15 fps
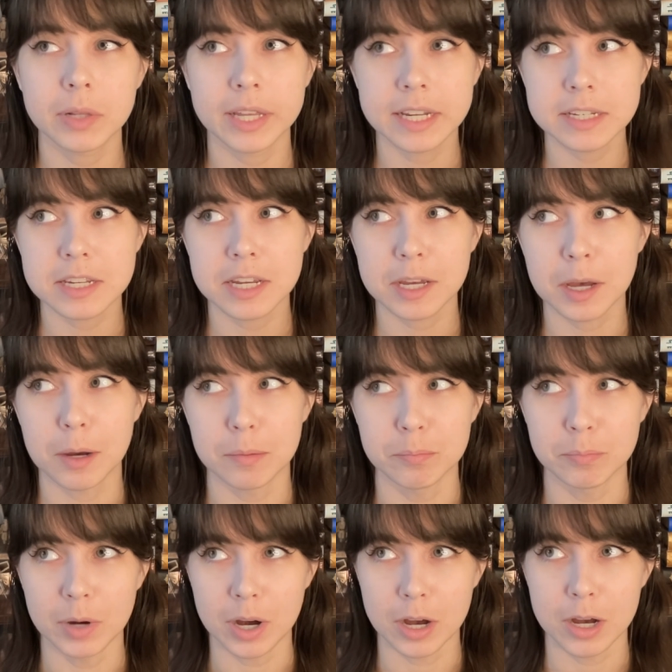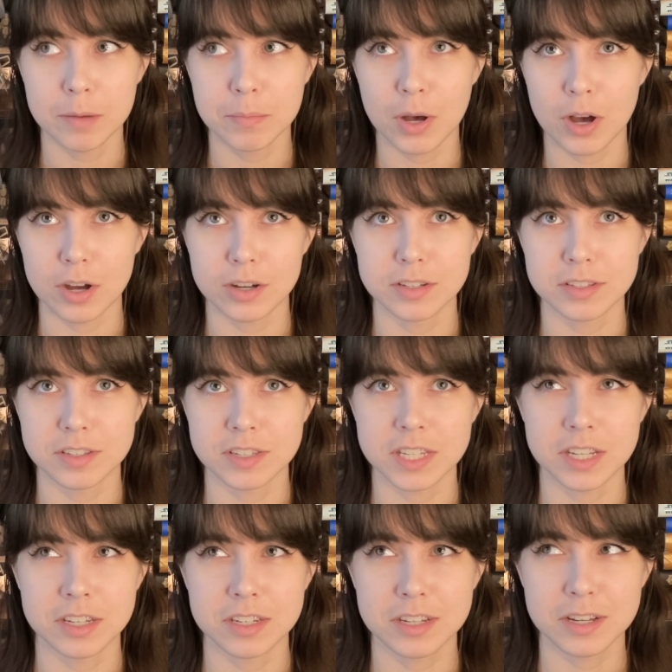planting a bomb on
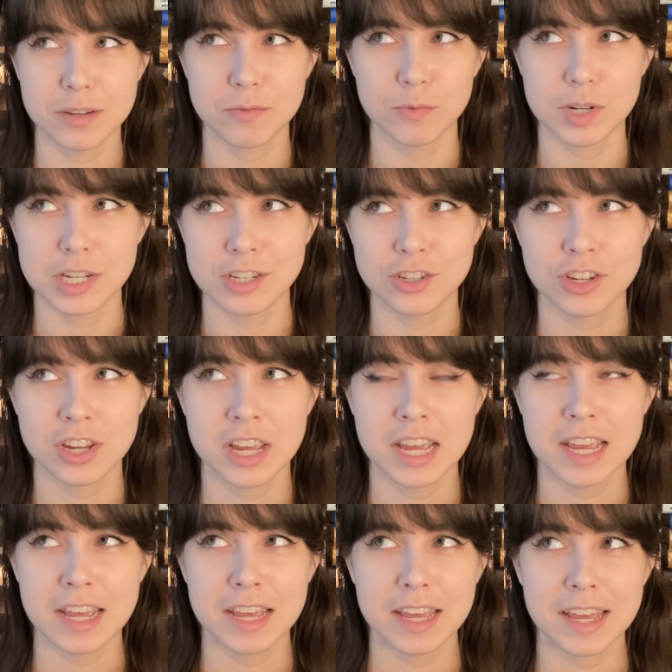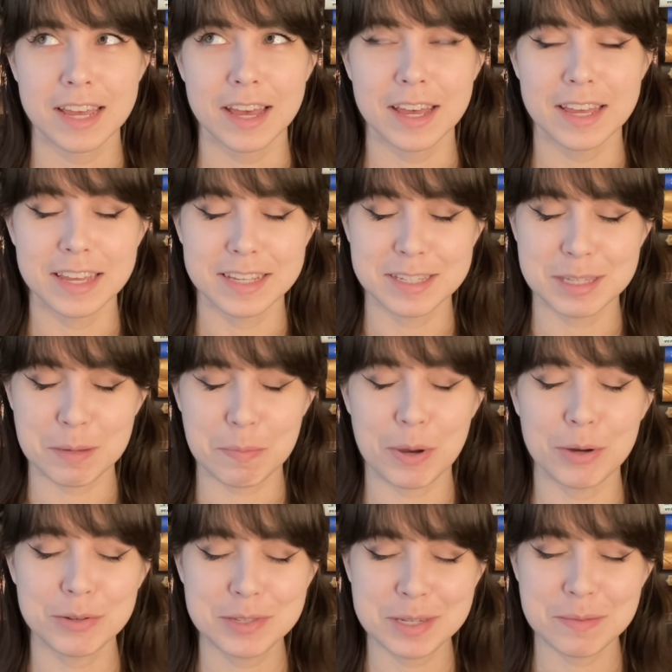Cinda, which is
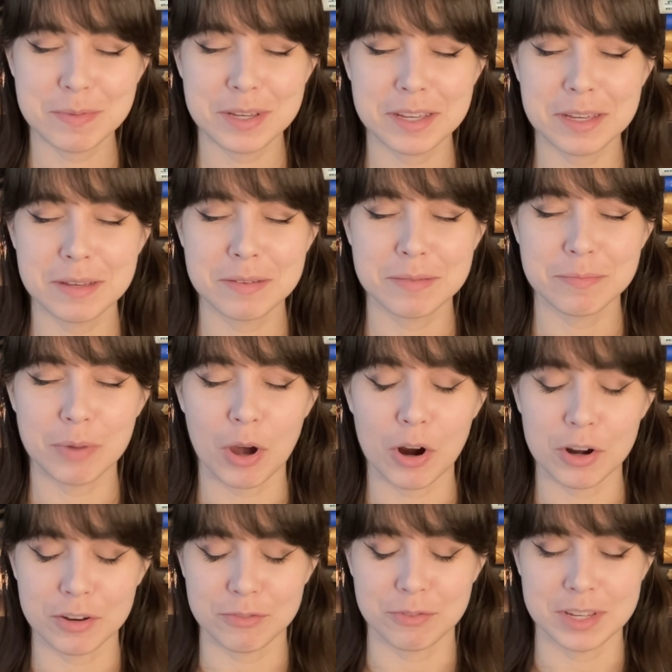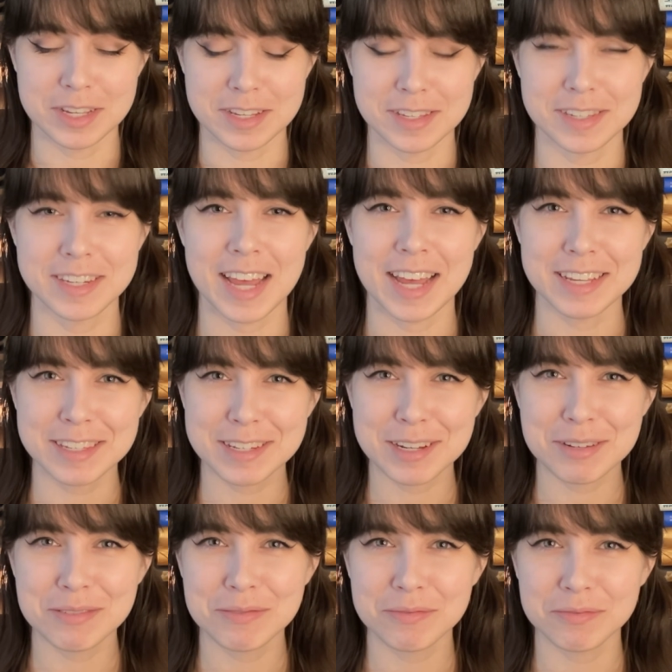supposed to be part of his
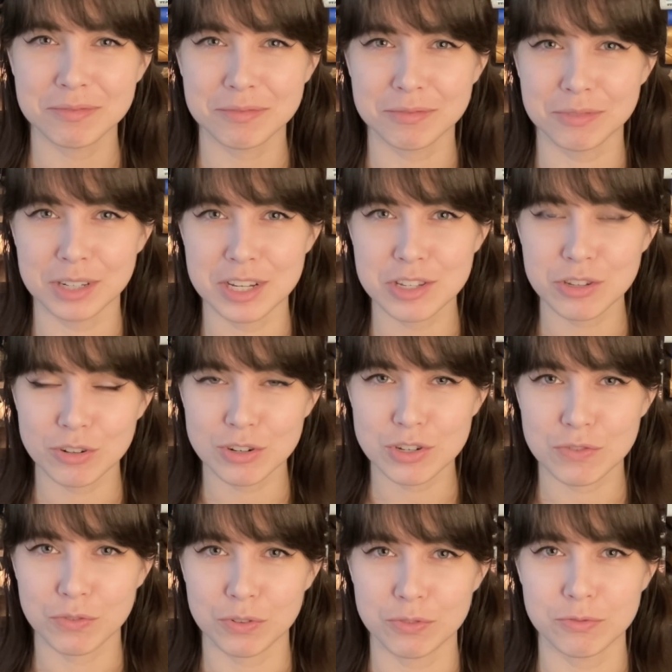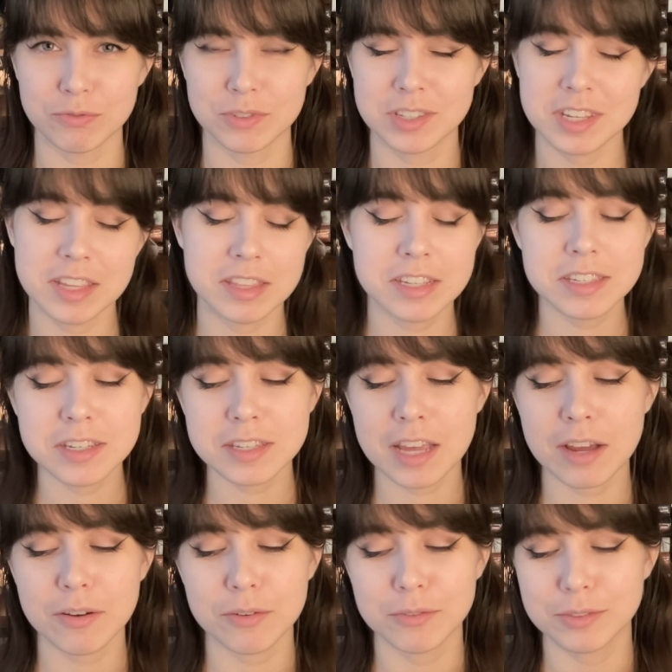testing research for... See, this is
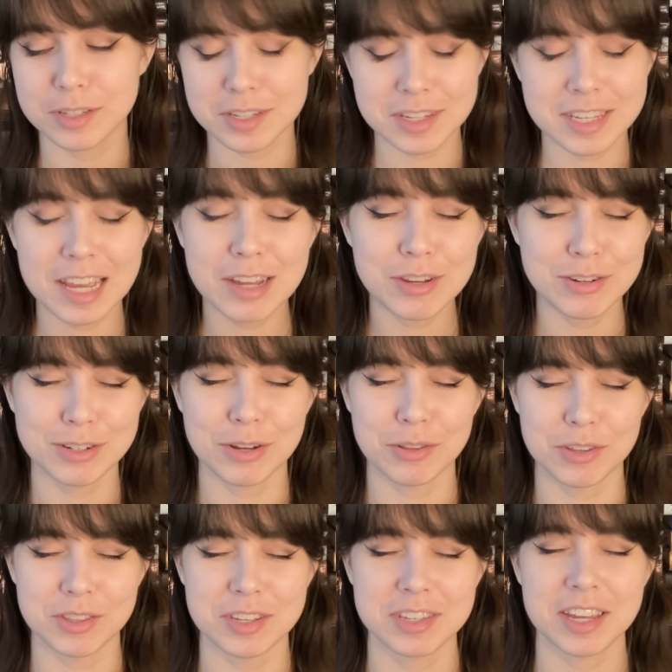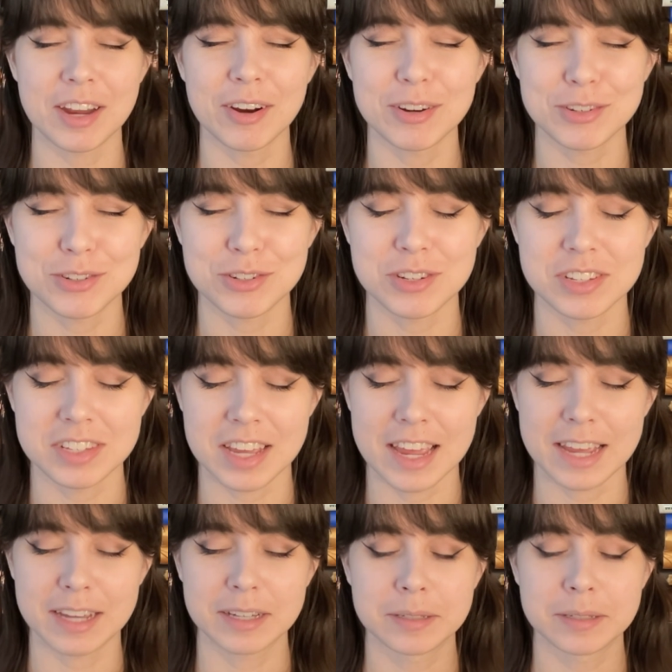how this is how you know that this character is like,